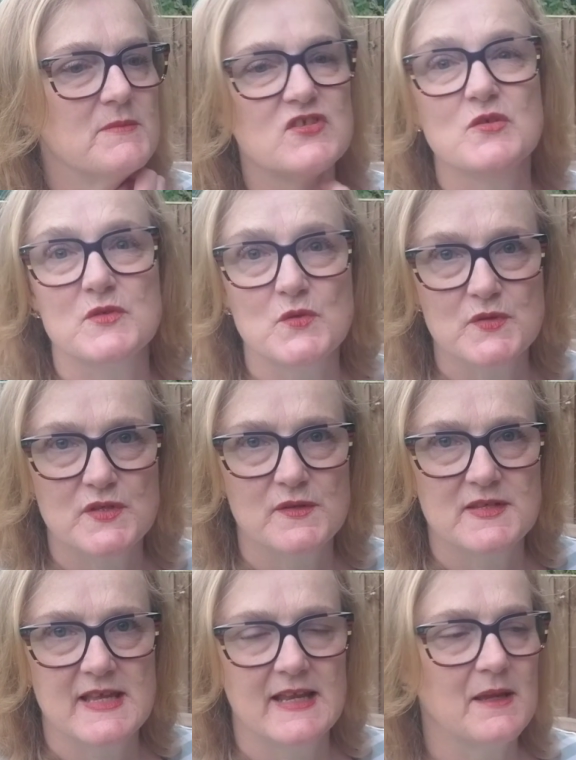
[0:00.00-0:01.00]
but she was also
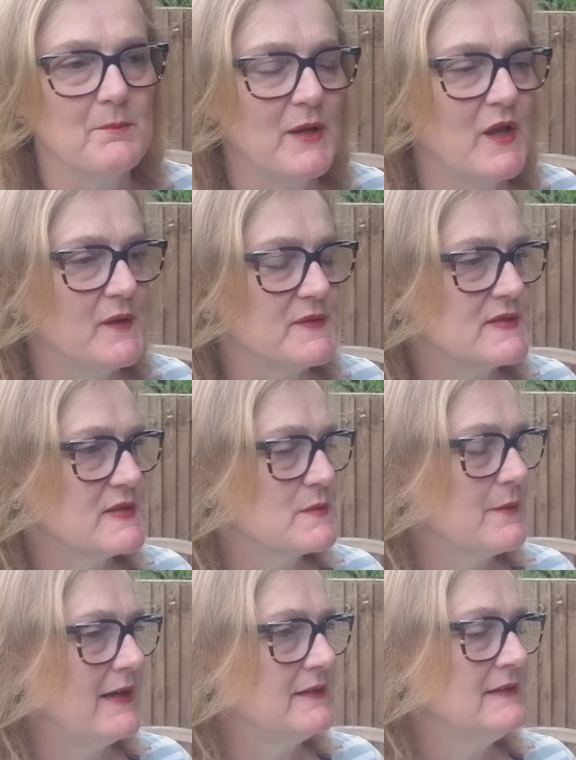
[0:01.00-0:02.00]
selling plants
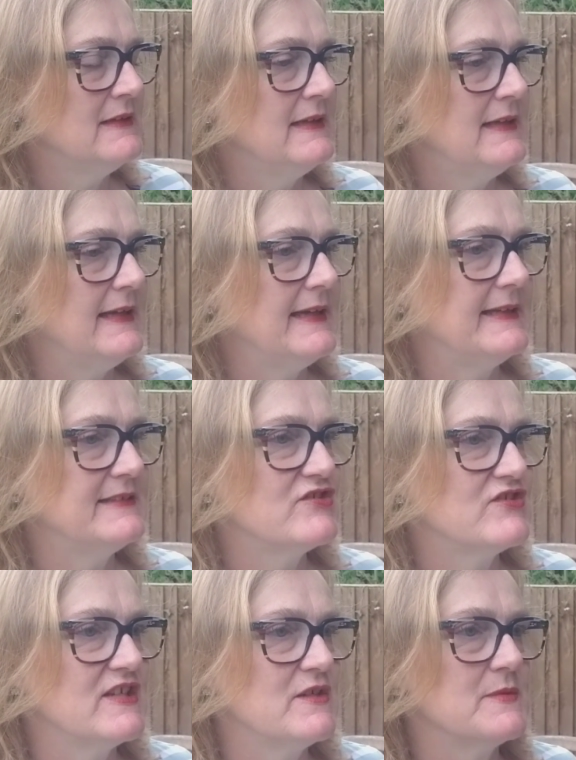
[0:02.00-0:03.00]
as well. And
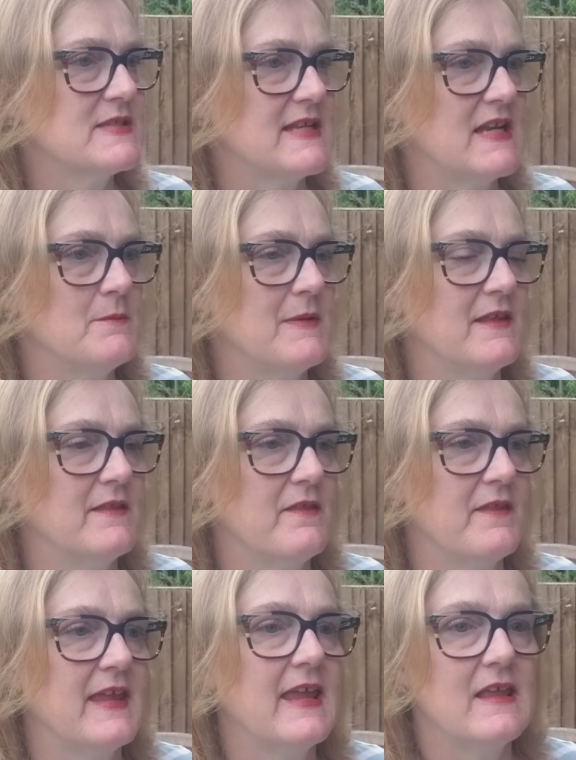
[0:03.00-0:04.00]
she was telling me
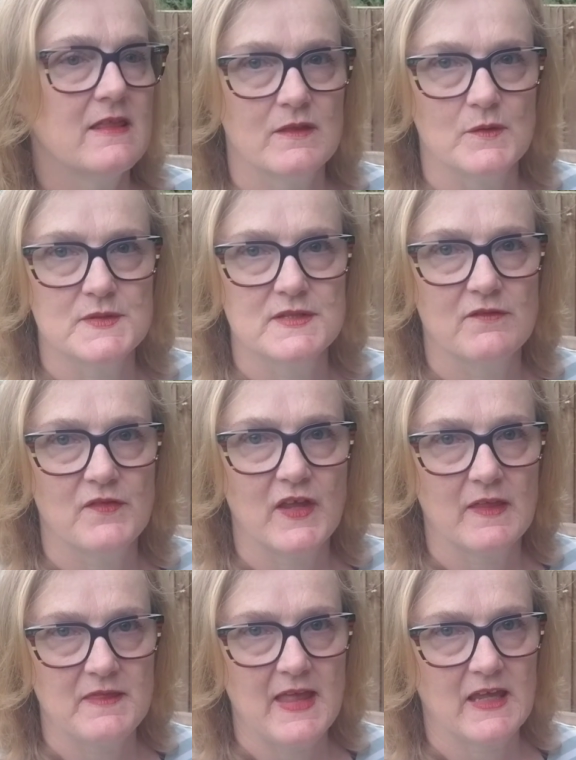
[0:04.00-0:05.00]
that the ethos of
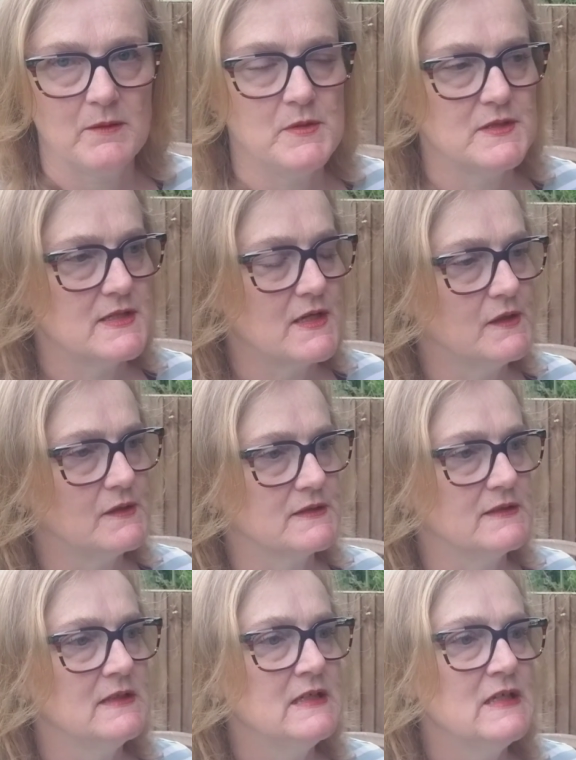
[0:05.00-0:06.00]
the, their community
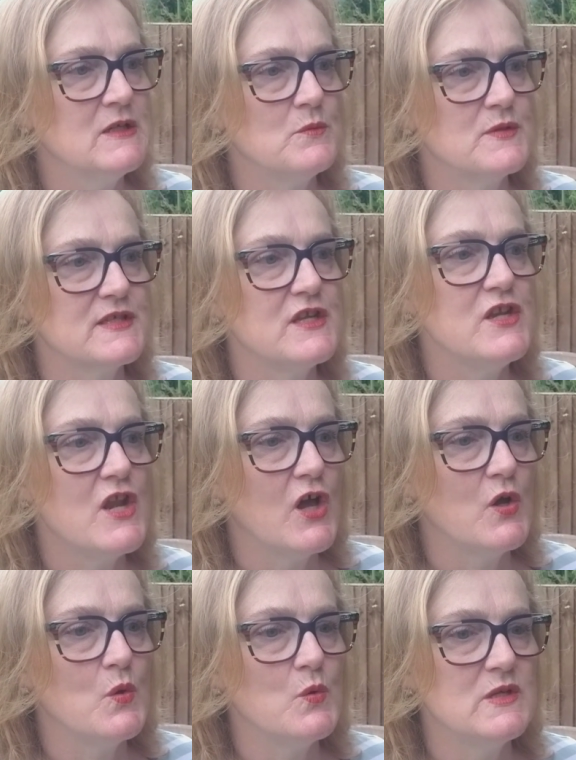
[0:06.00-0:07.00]
garden was a
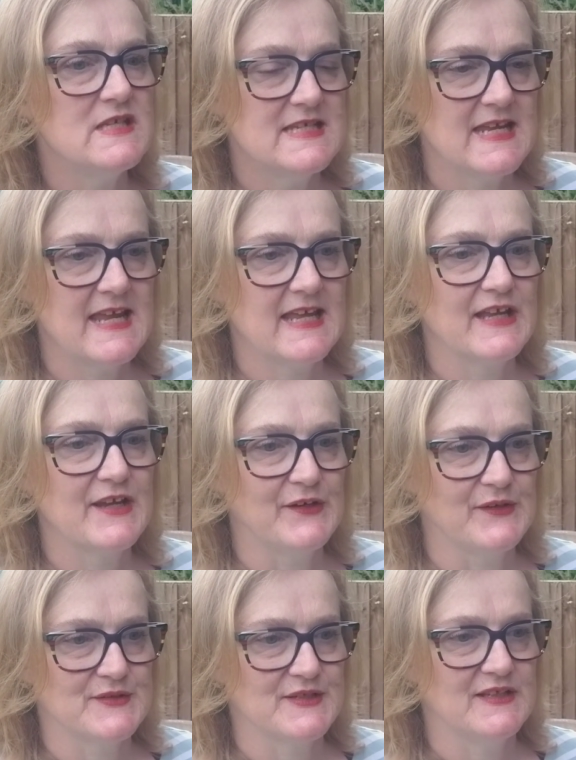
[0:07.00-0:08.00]
no-dig
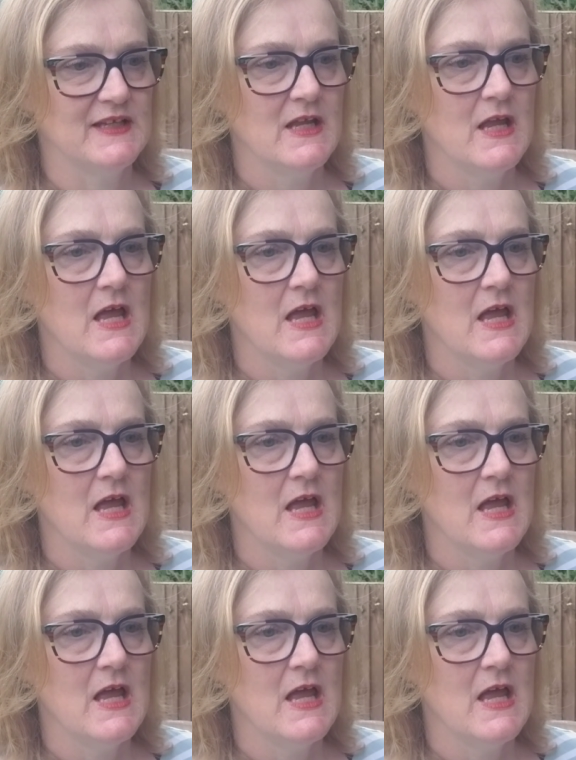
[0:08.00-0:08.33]
garden.